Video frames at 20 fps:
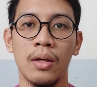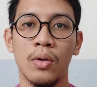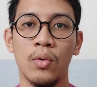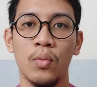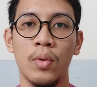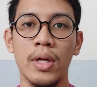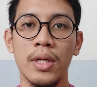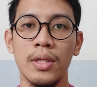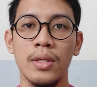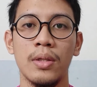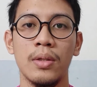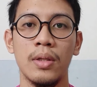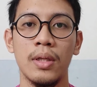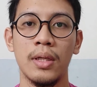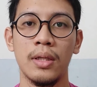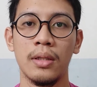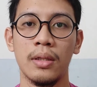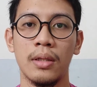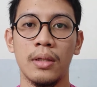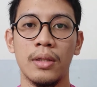you
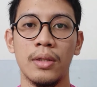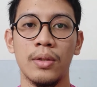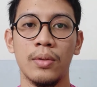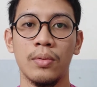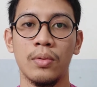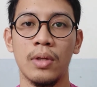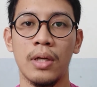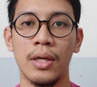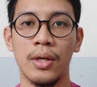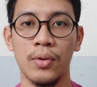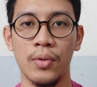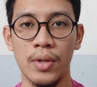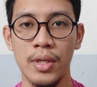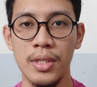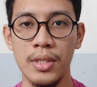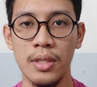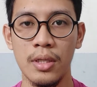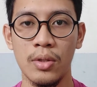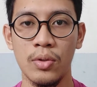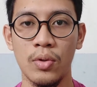learn a new
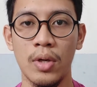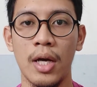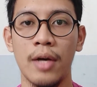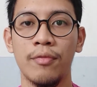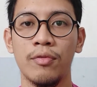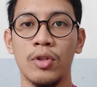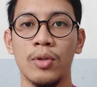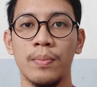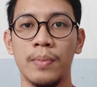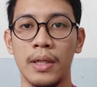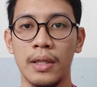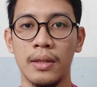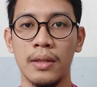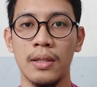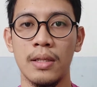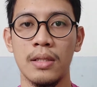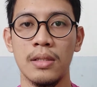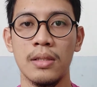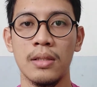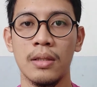language, you have to
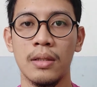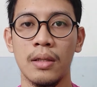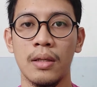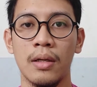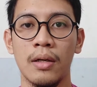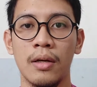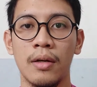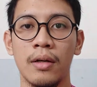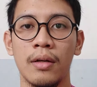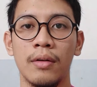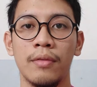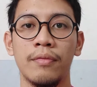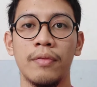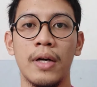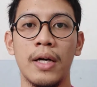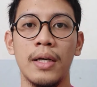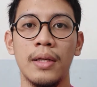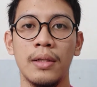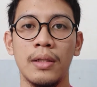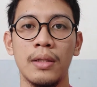practice.
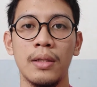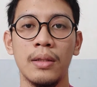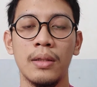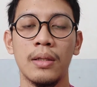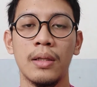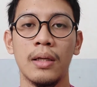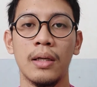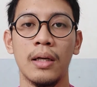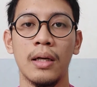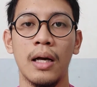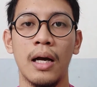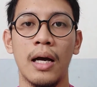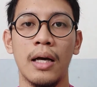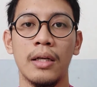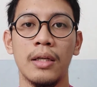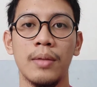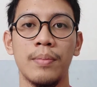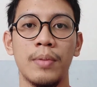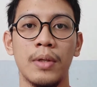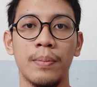Find
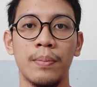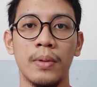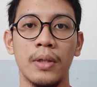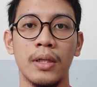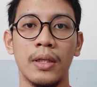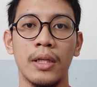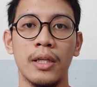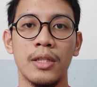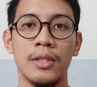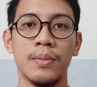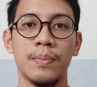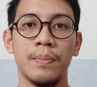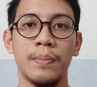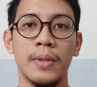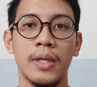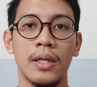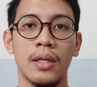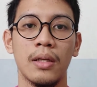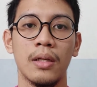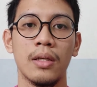other people
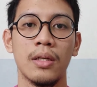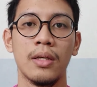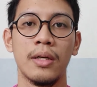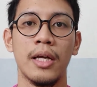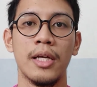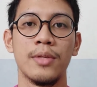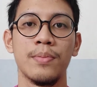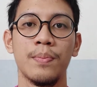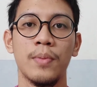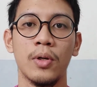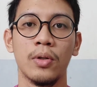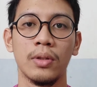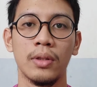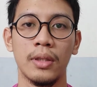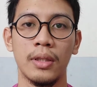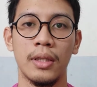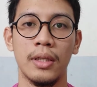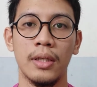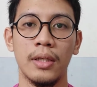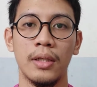that spoke
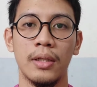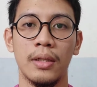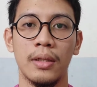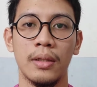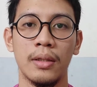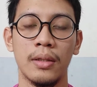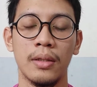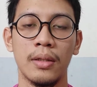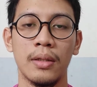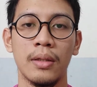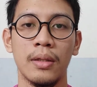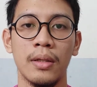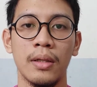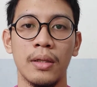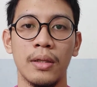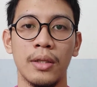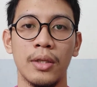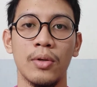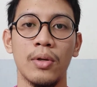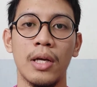the
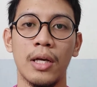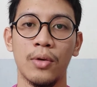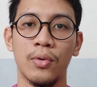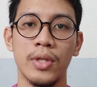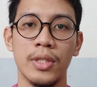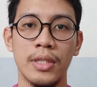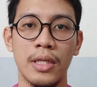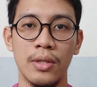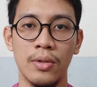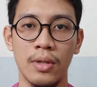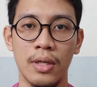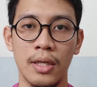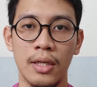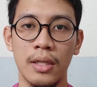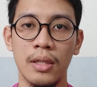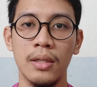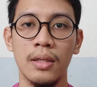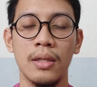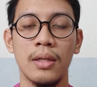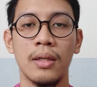new language that you
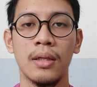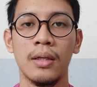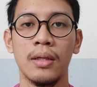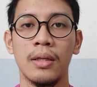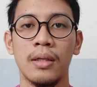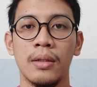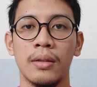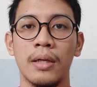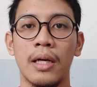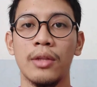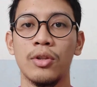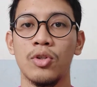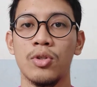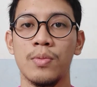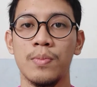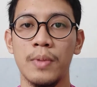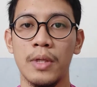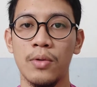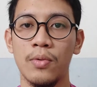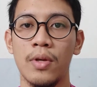learn. Try to
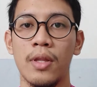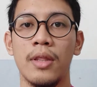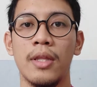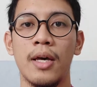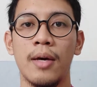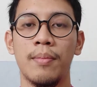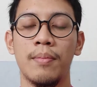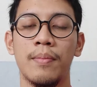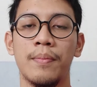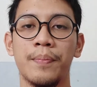speak with them.